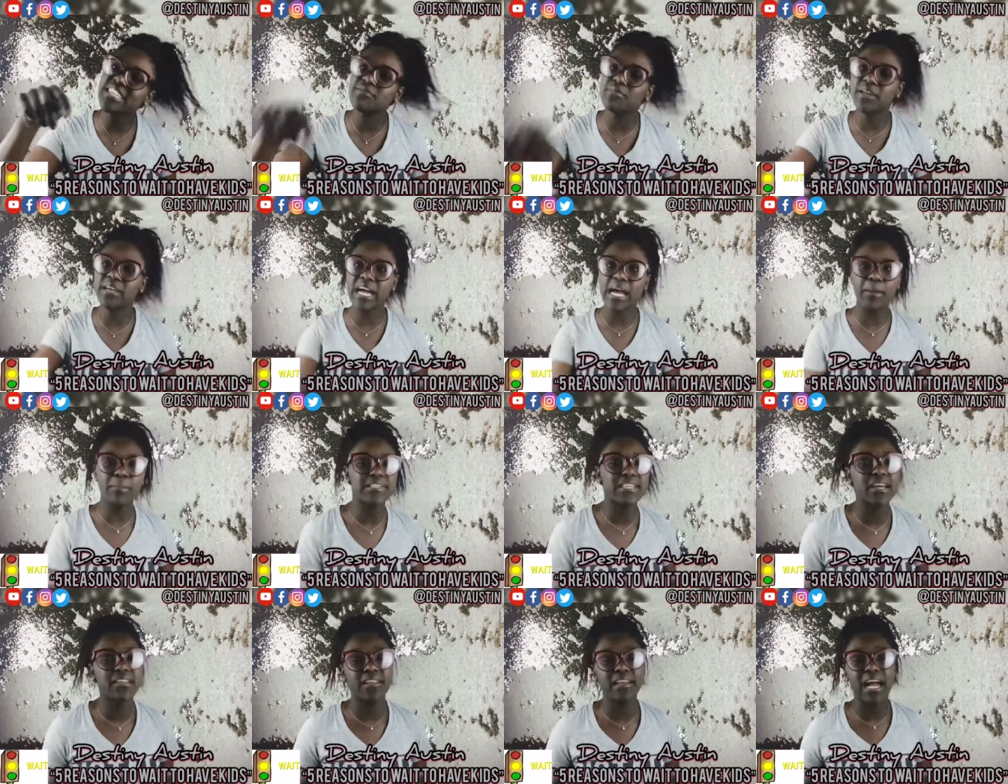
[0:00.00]
leave me
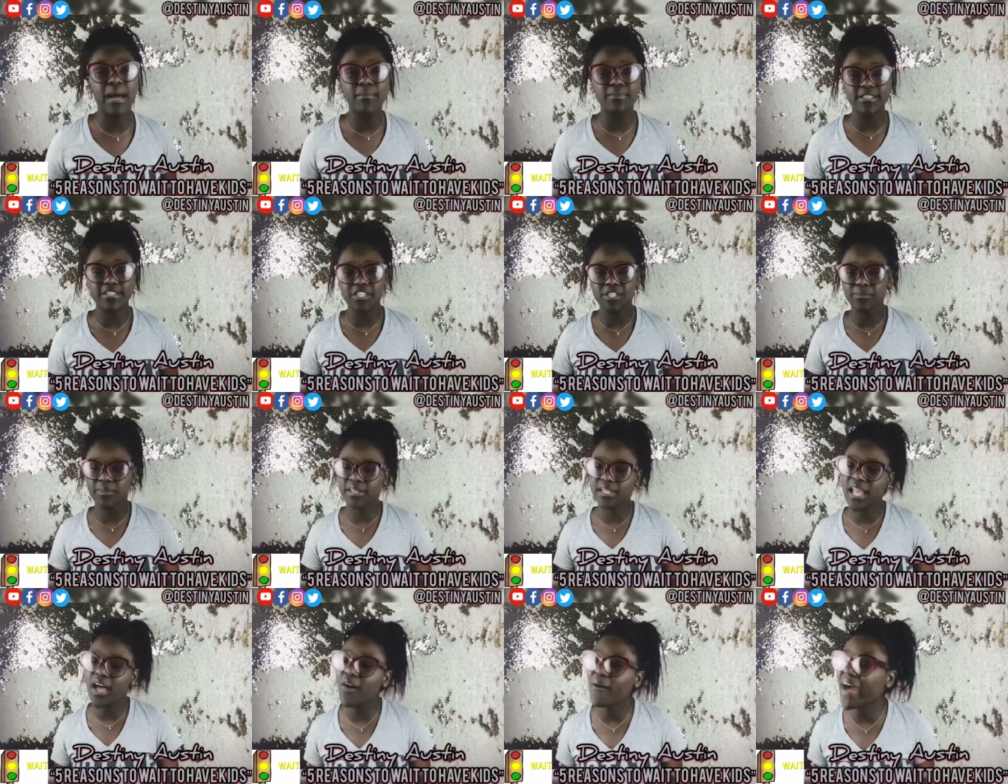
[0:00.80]
comments down in the comment section
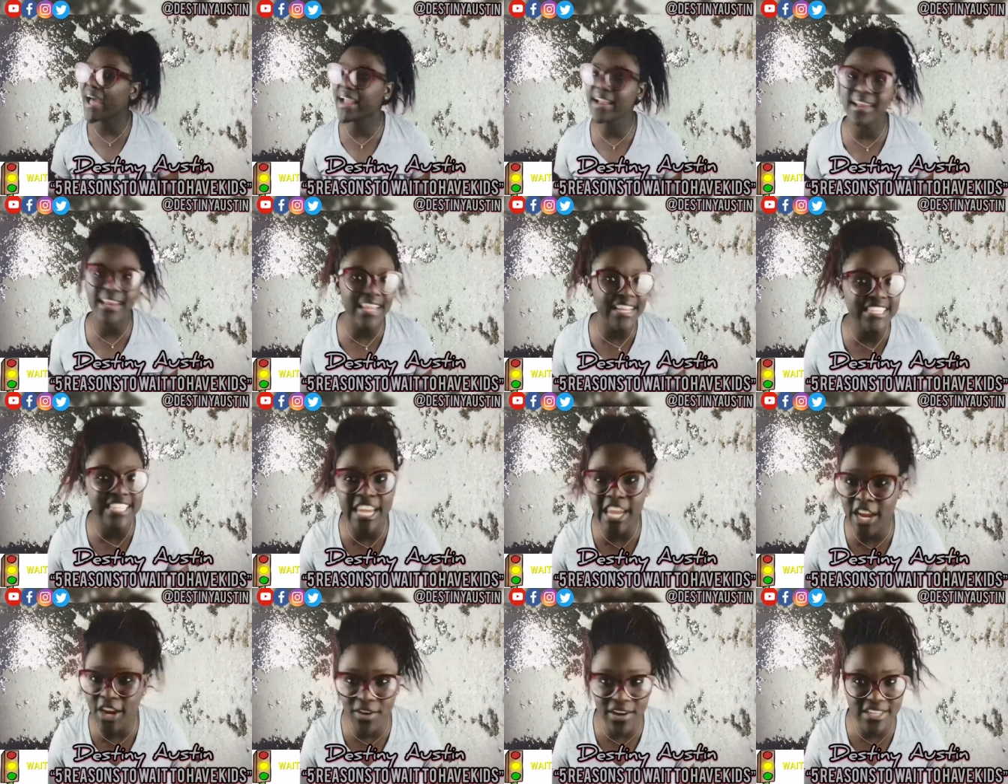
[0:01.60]
below. I need to
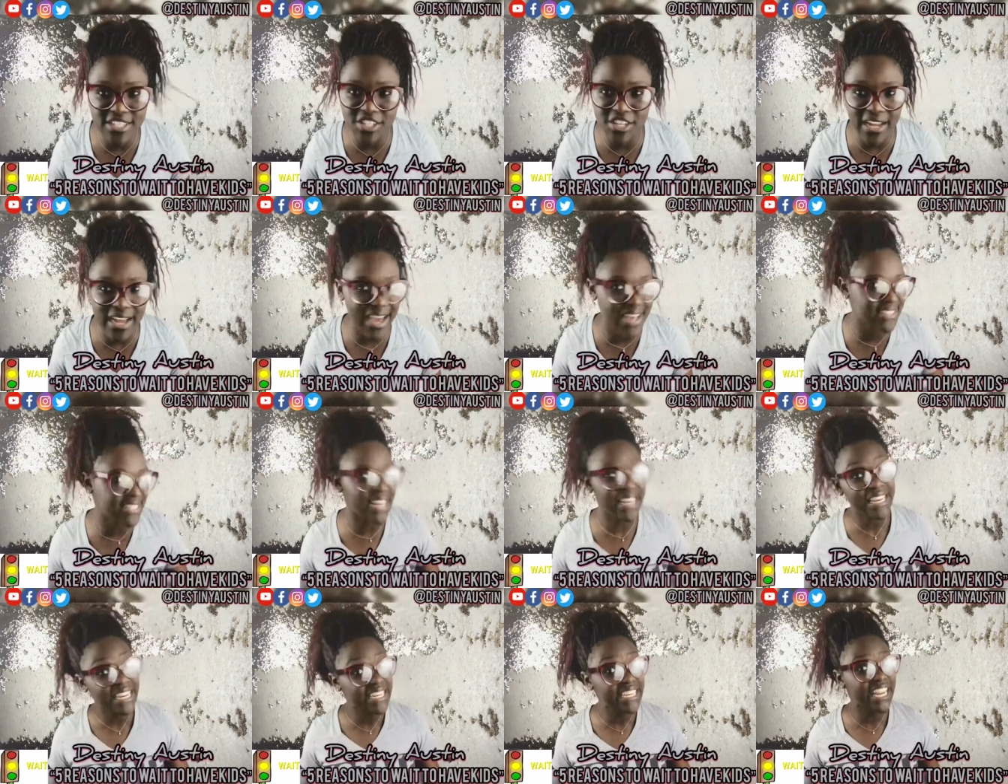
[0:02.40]
hear it, you guys.
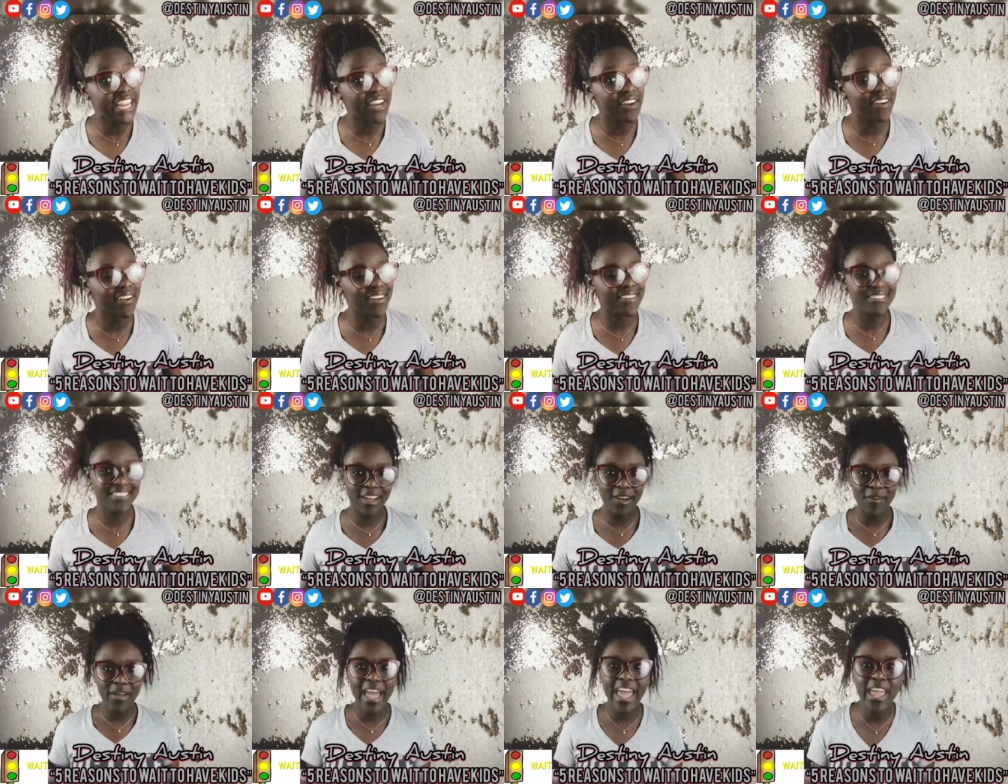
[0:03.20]
I need to hear it
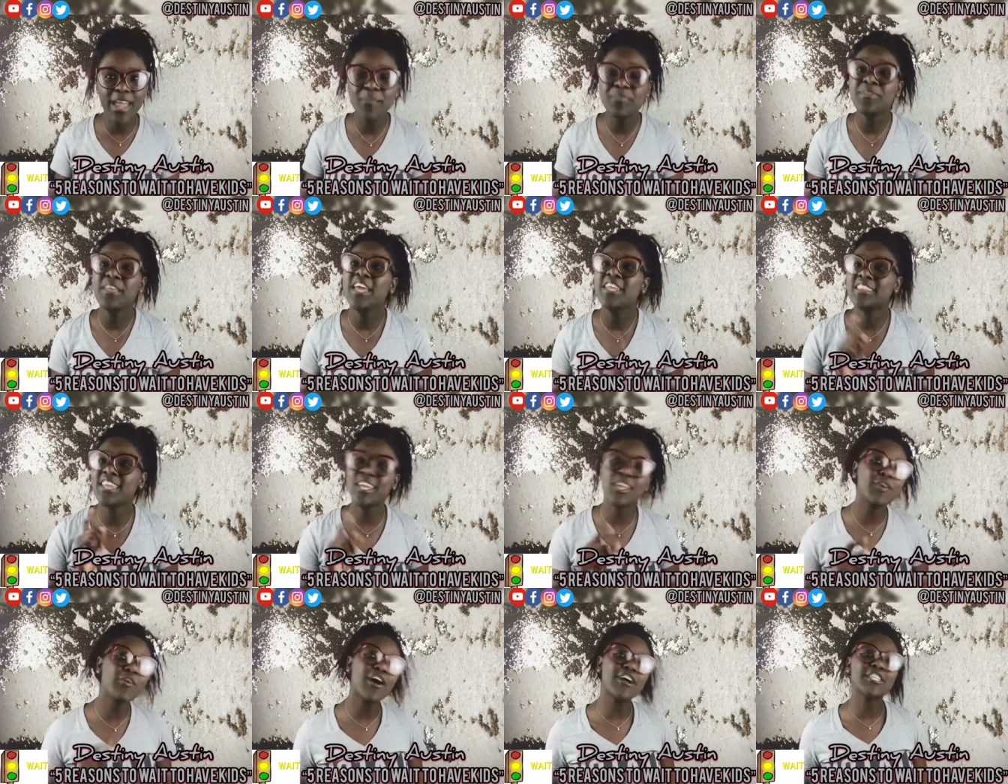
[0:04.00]
okay?
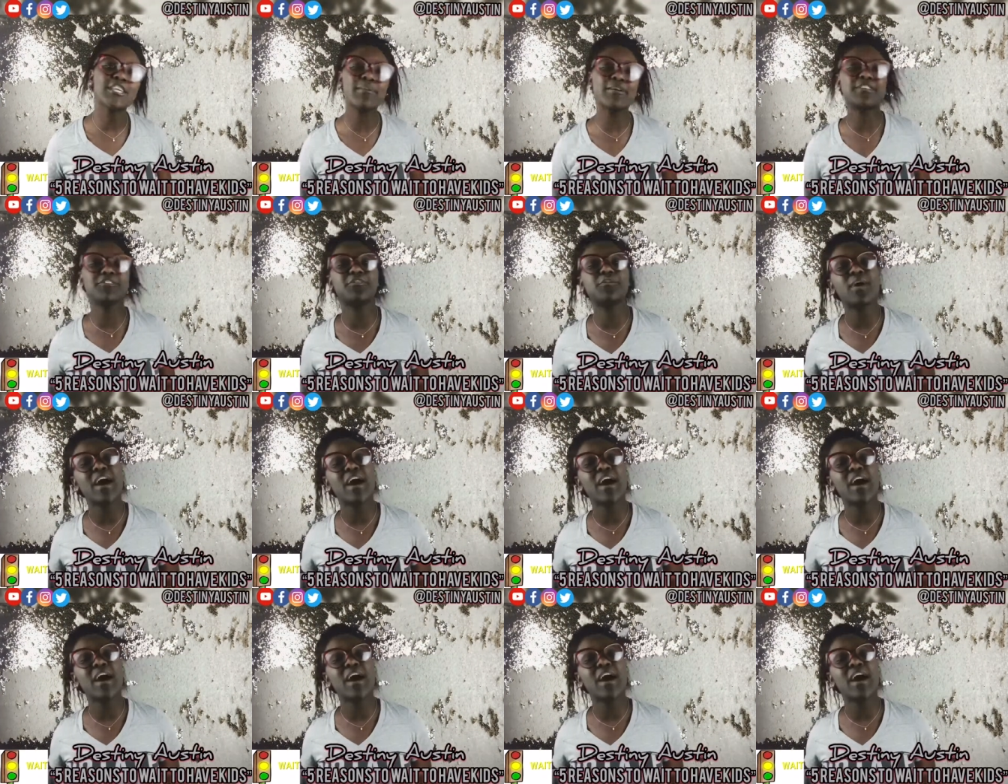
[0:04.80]
Thank you all so much for